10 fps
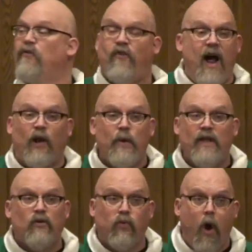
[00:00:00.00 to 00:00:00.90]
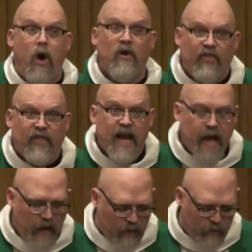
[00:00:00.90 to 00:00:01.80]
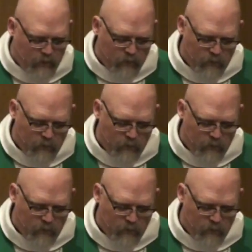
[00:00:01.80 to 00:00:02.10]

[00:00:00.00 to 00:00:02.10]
following the wrong thing.